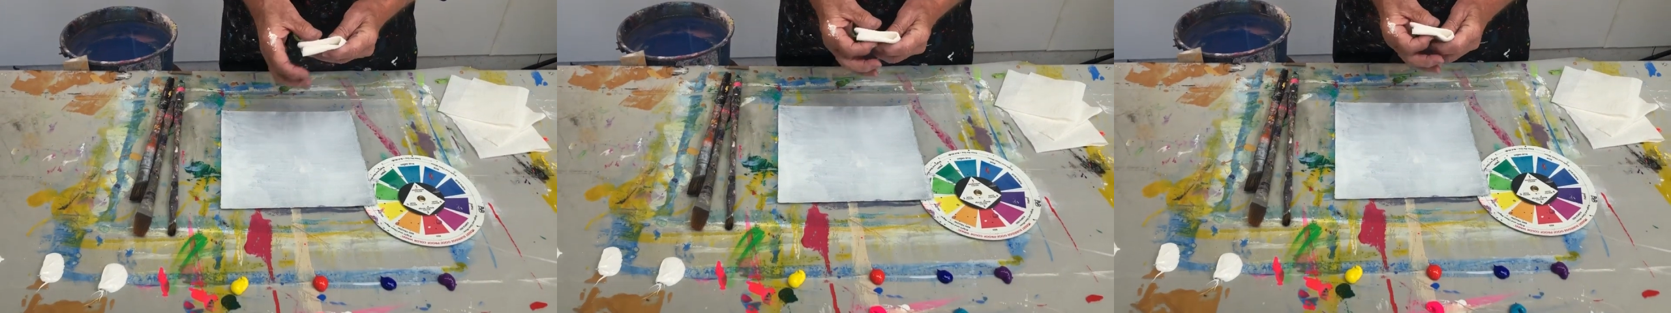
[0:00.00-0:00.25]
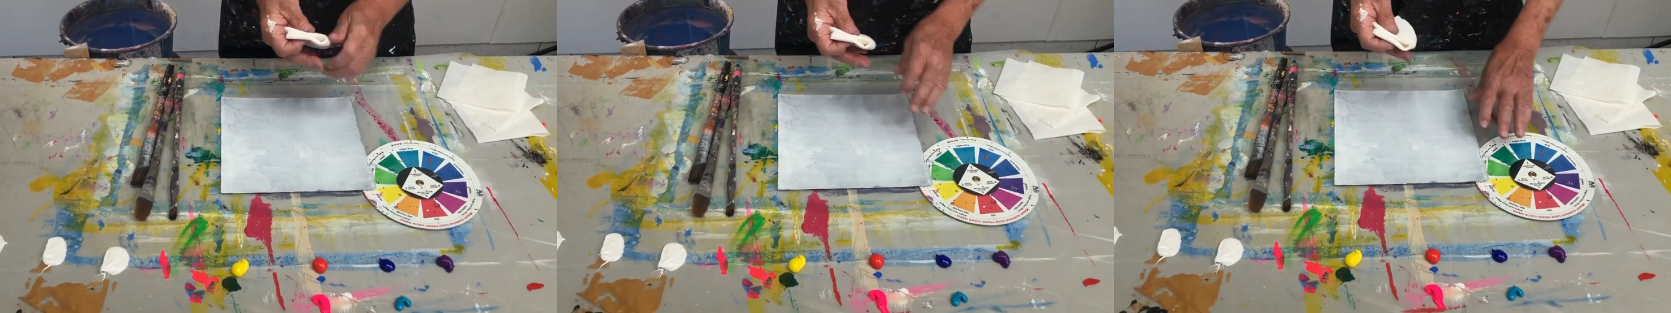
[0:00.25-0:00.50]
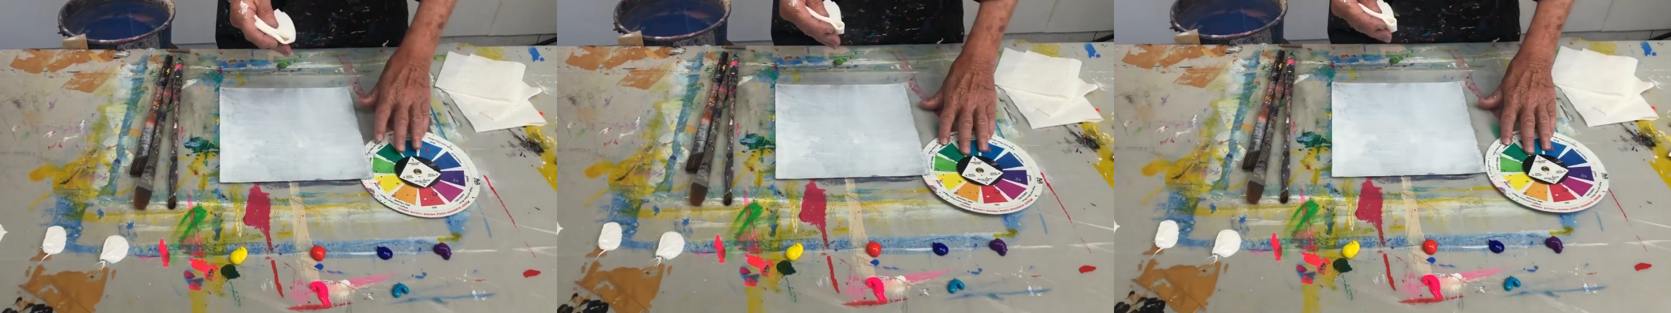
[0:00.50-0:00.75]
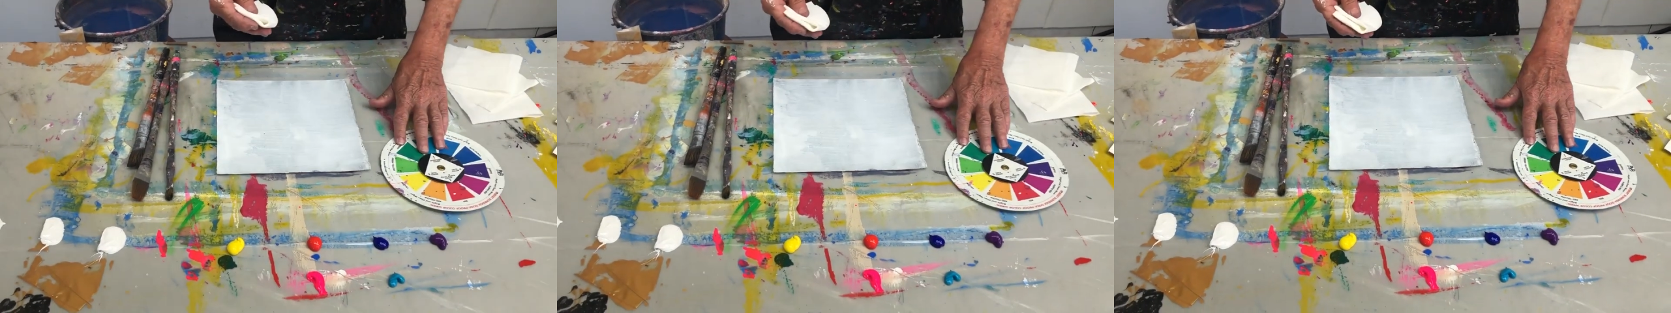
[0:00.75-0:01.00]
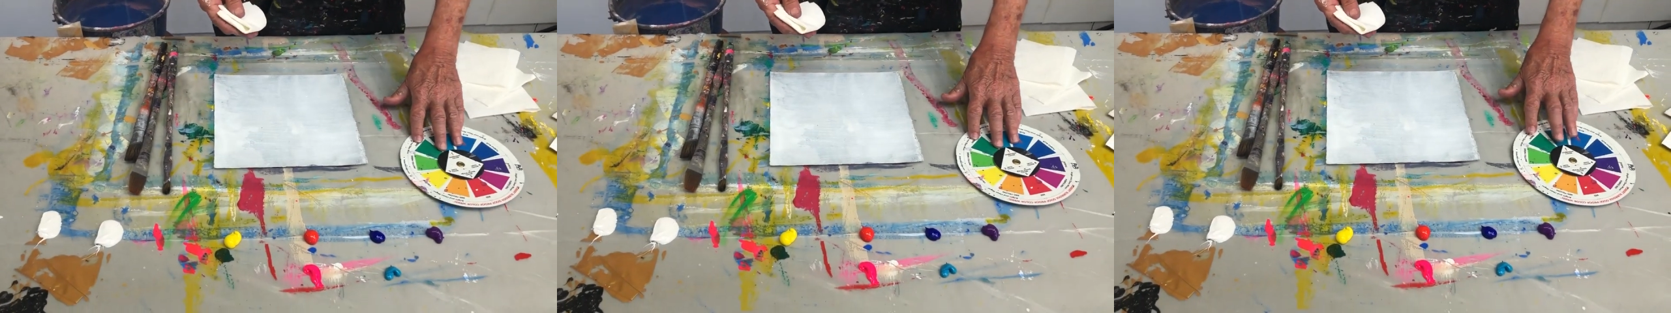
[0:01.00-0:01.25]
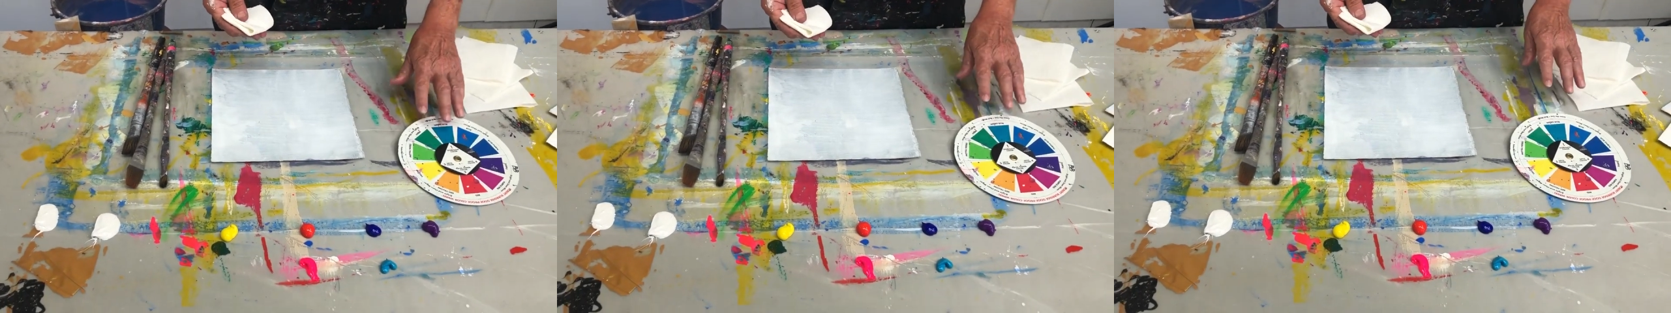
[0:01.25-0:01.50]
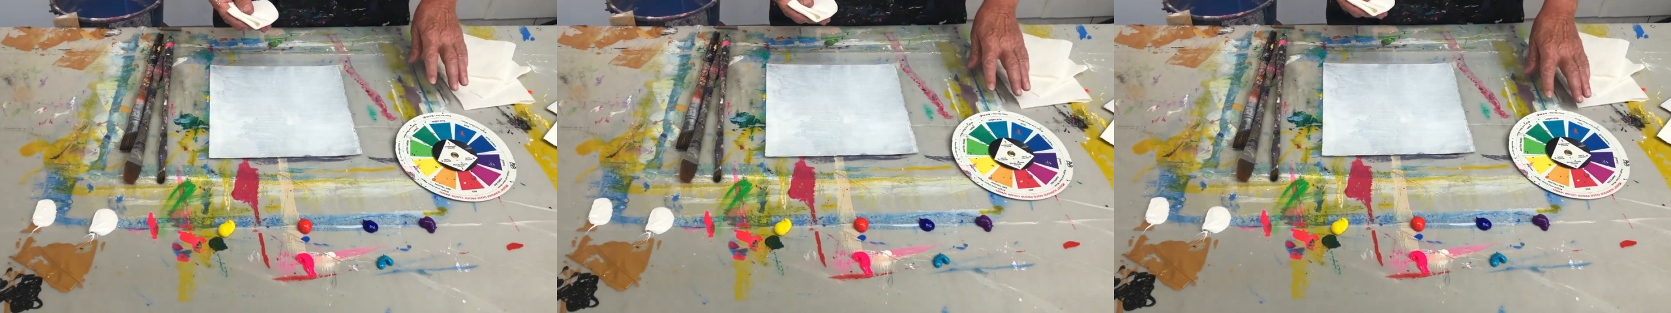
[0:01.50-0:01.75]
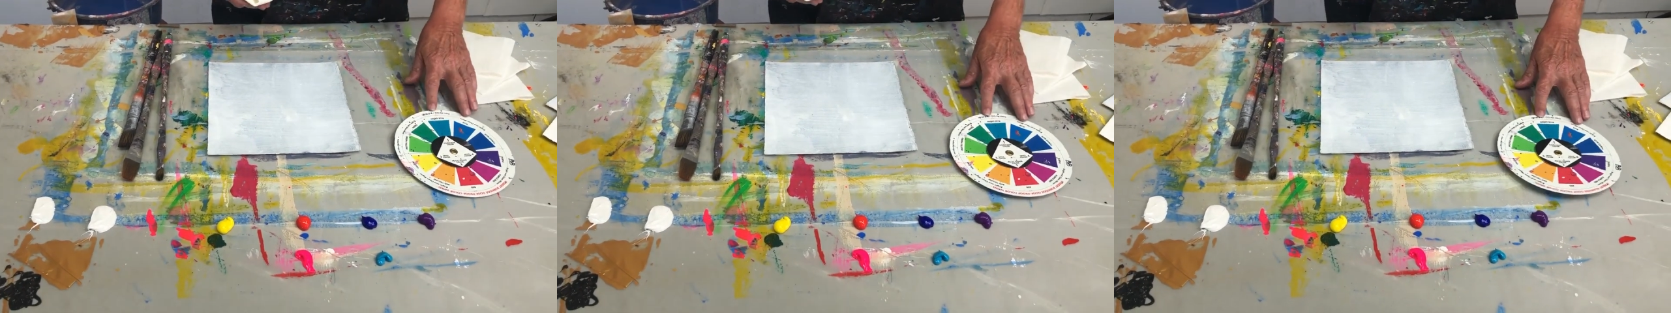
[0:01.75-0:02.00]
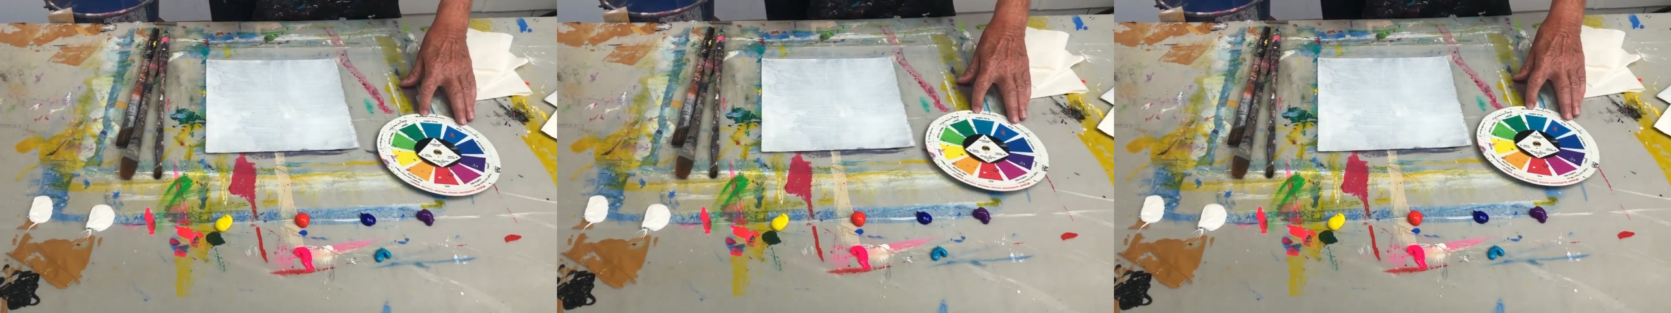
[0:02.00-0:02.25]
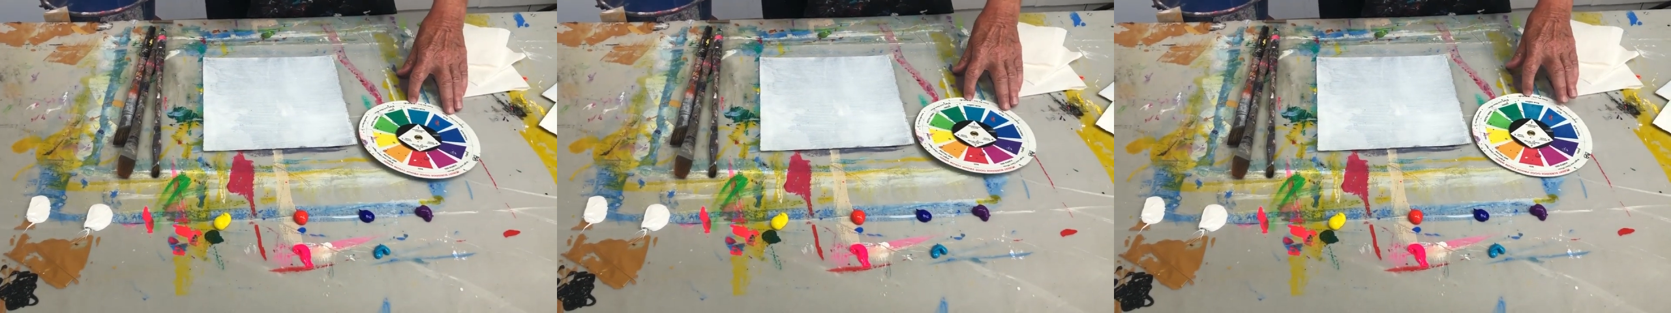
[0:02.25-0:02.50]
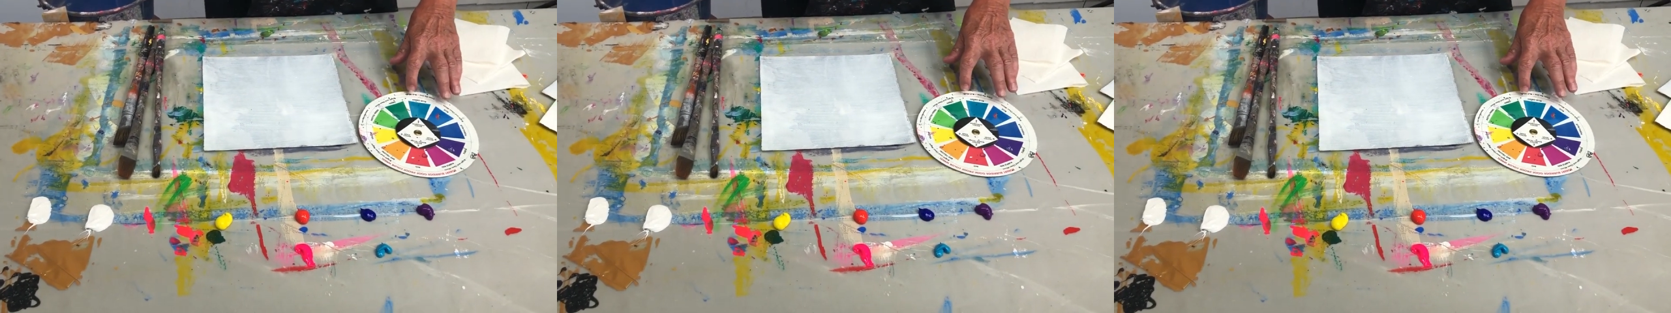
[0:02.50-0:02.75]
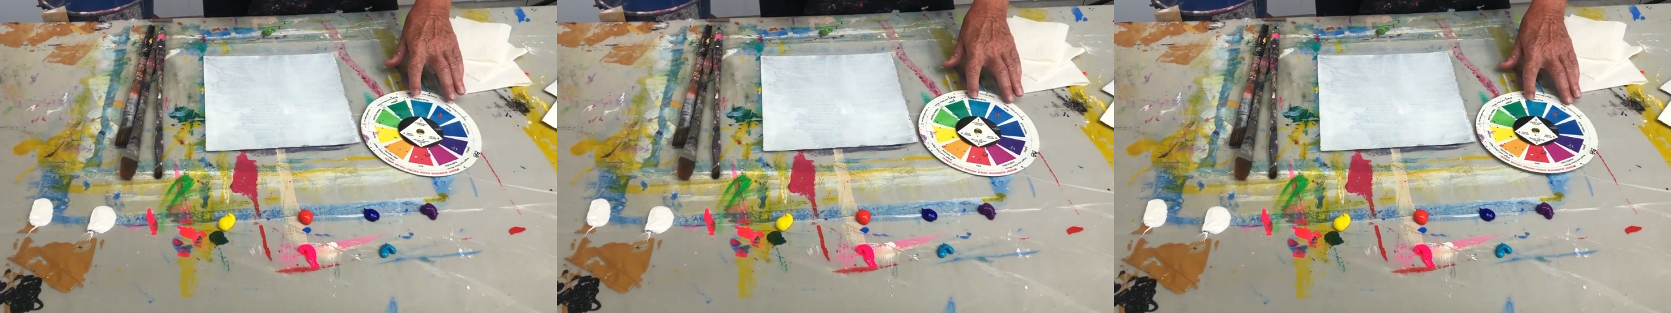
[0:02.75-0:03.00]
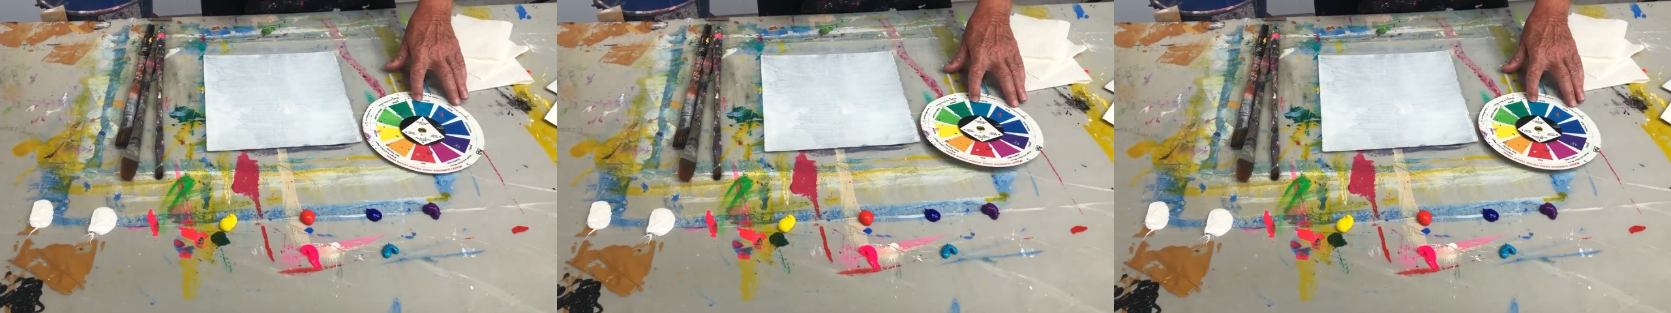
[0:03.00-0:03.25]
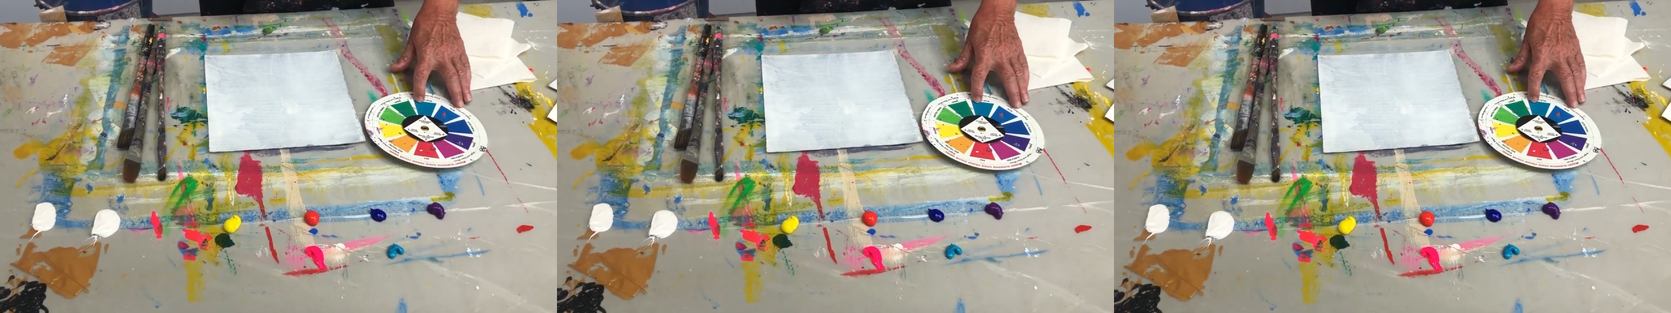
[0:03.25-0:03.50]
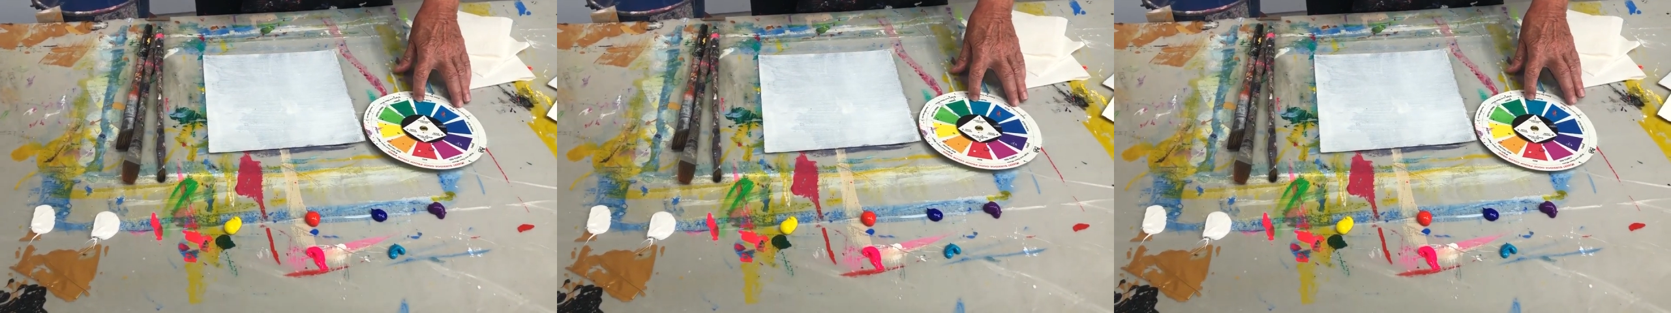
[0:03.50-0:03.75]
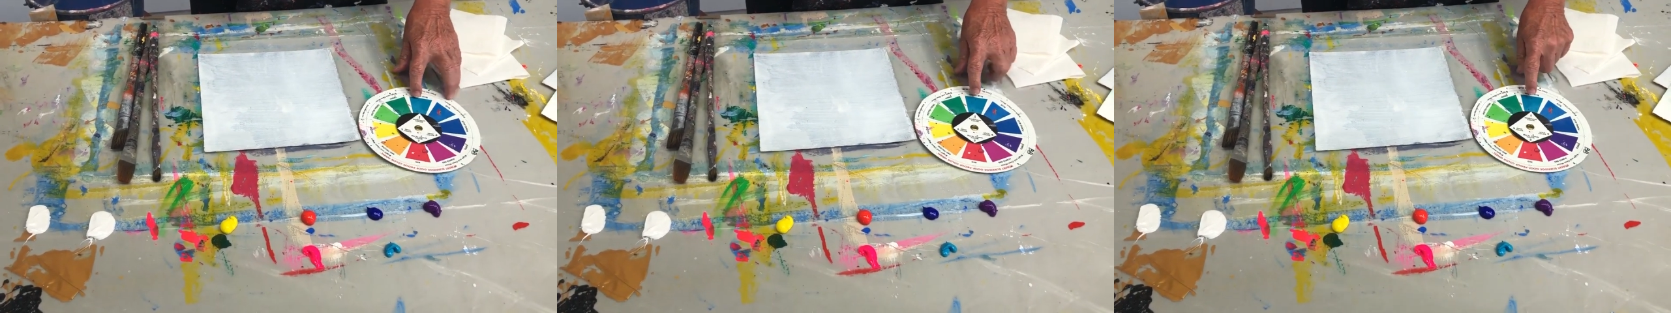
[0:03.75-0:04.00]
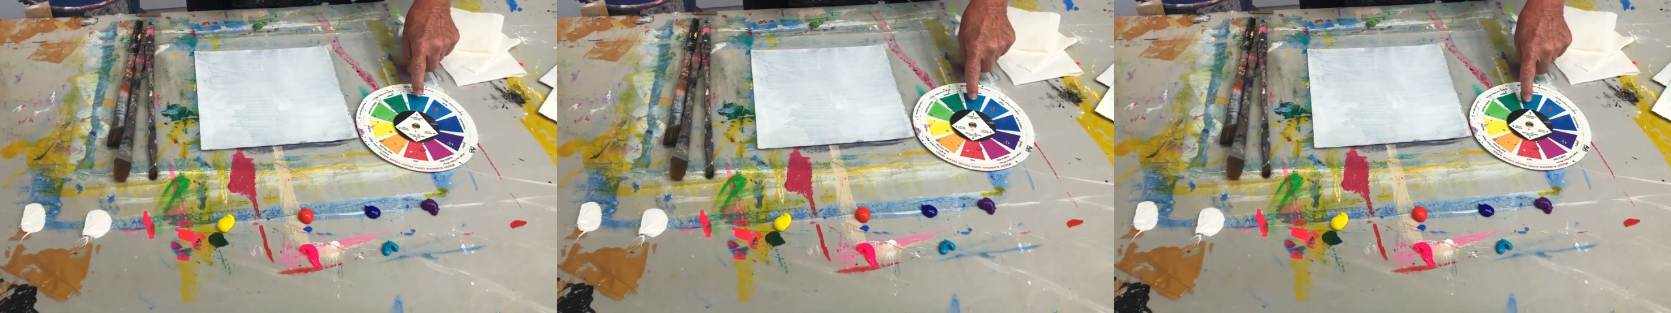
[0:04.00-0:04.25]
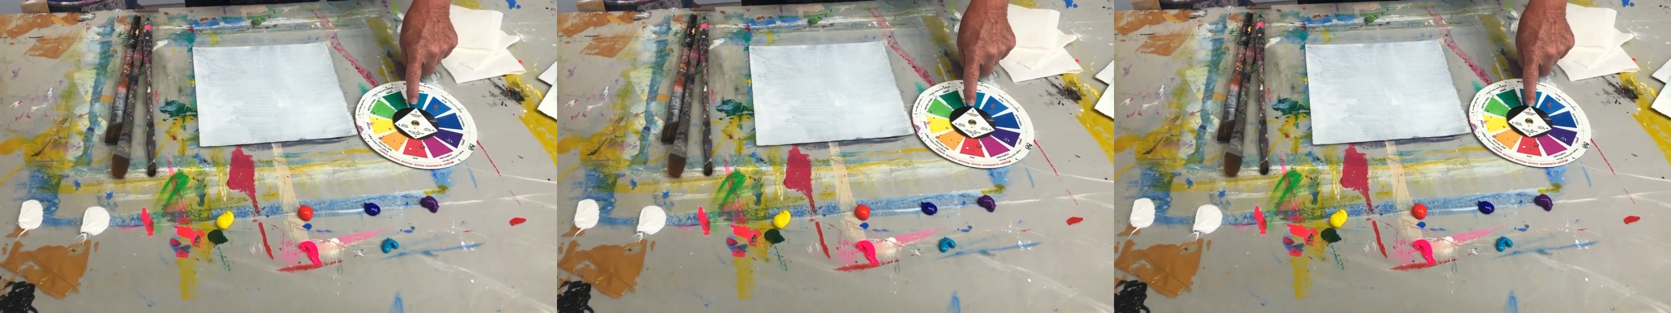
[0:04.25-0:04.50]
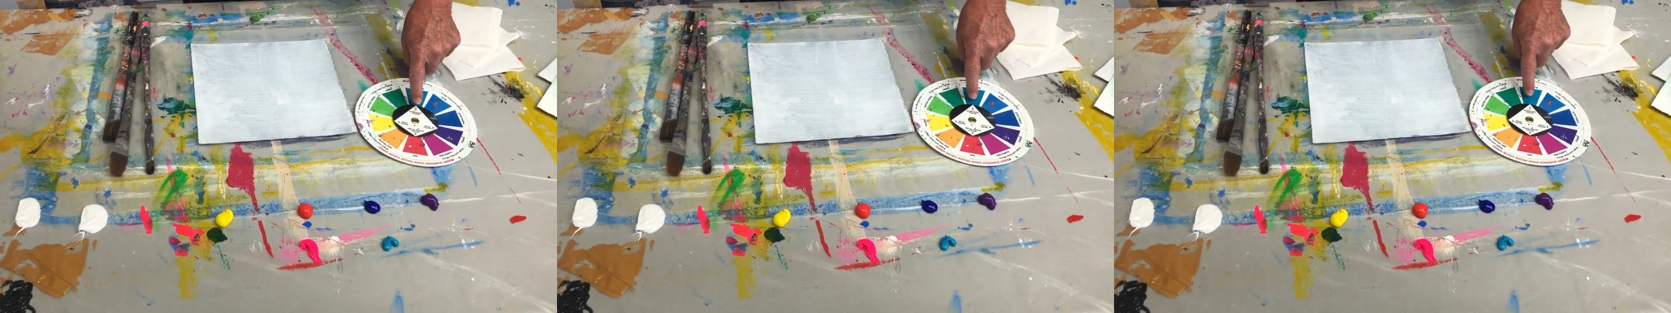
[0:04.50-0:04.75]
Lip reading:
(no speaker visible)